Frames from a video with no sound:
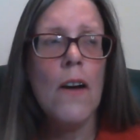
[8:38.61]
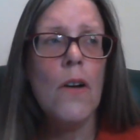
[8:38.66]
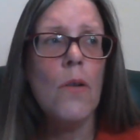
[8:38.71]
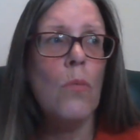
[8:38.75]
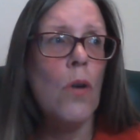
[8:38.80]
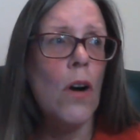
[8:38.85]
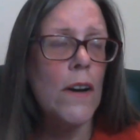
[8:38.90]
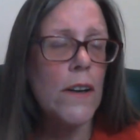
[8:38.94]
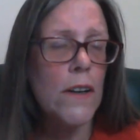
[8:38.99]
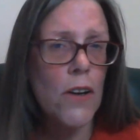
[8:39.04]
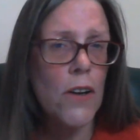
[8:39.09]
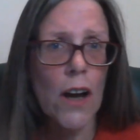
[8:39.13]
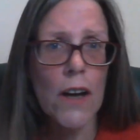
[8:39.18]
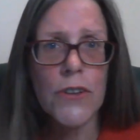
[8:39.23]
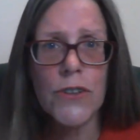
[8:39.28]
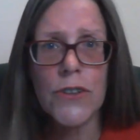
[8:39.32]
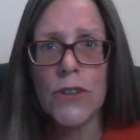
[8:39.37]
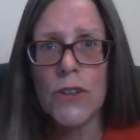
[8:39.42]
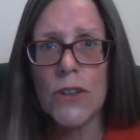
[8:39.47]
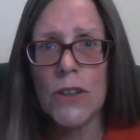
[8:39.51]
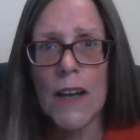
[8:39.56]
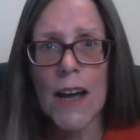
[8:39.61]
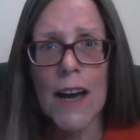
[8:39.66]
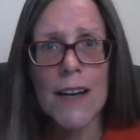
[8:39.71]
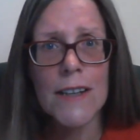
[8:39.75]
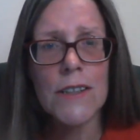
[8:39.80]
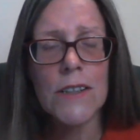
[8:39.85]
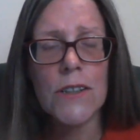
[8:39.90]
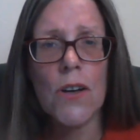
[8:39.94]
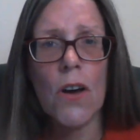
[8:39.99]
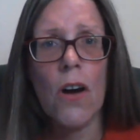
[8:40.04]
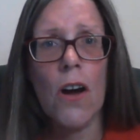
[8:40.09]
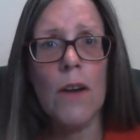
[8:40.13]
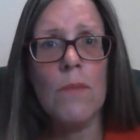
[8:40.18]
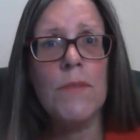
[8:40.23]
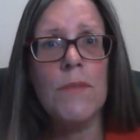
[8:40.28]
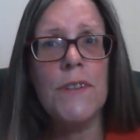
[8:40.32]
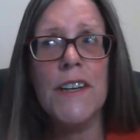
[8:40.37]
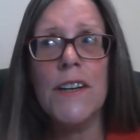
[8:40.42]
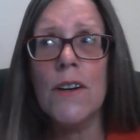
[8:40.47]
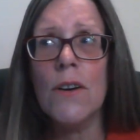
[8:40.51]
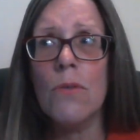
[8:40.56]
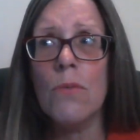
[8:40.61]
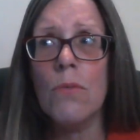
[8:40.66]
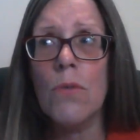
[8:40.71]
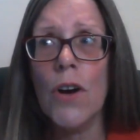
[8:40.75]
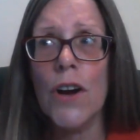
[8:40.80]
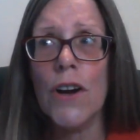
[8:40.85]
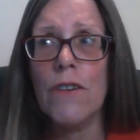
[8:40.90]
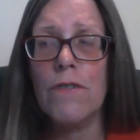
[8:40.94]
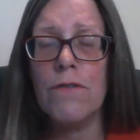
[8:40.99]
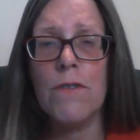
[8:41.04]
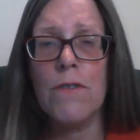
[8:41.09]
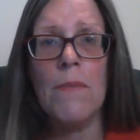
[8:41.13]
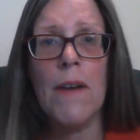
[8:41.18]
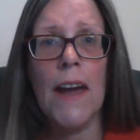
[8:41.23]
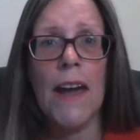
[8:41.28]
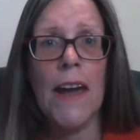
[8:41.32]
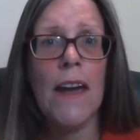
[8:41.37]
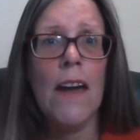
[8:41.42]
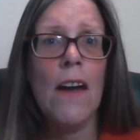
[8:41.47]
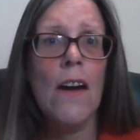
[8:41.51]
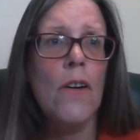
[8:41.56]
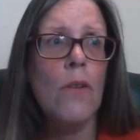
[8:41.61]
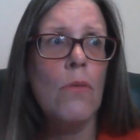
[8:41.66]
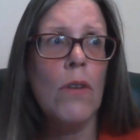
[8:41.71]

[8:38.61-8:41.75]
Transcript: What did I do last time? Did it work for me?